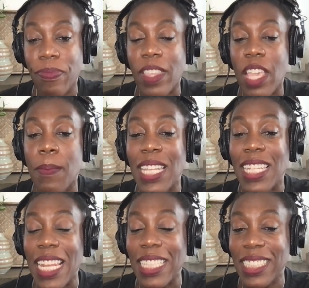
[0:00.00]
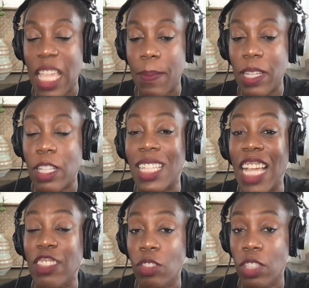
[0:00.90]
In my latest statement,
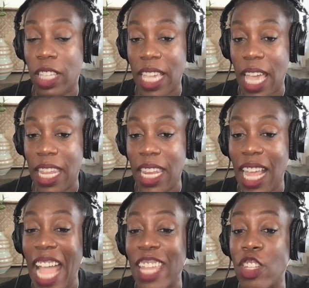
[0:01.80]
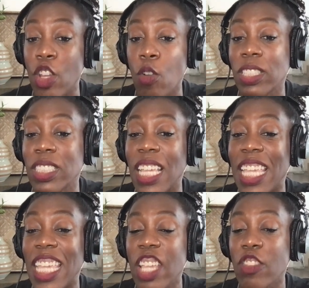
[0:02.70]
glad you're looking at it, I noticed
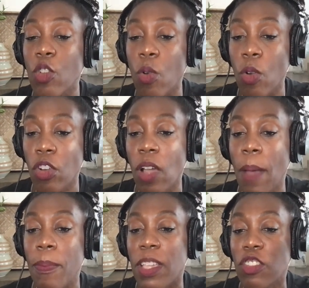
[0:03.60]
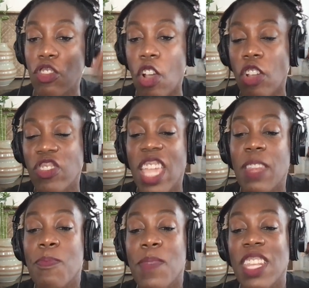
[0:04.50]
each quarter I'm being charged
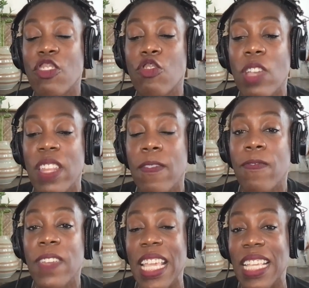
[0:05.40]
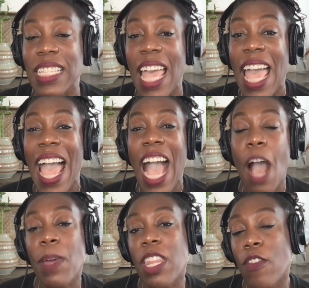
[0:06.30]
administrative fees.
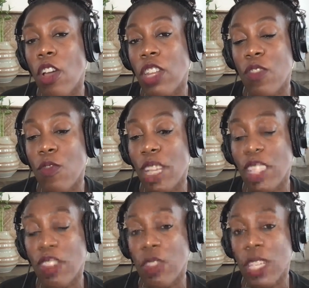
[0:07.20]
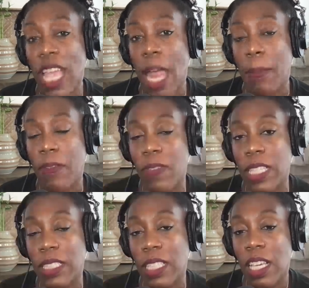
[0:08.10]
How many of y'all didn't realize that you get admin
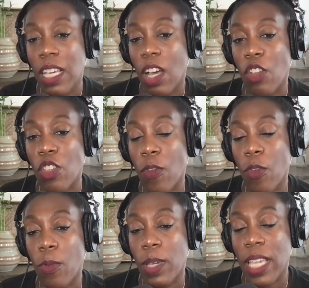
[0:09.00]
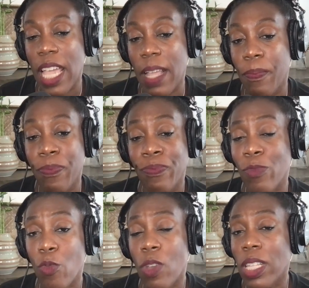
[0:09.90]
fees on your 401k?
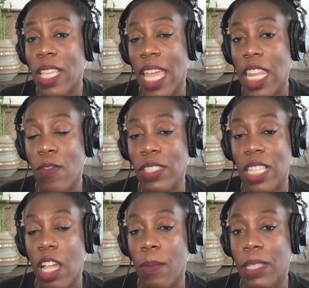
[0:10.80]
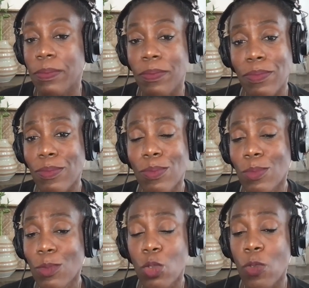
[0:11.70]
Really, any retirement
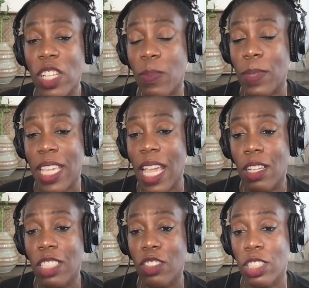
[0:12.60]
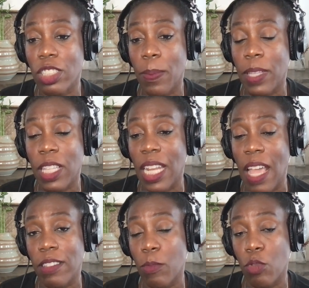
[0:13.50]
investment account is typically going to
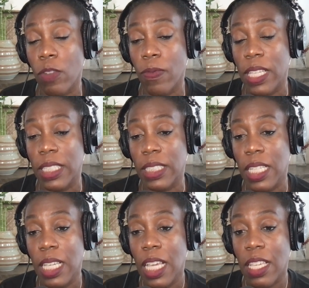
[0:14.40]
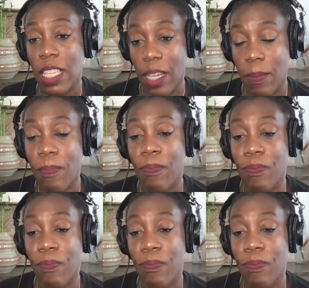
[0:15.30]
have some sort of fees. Yep.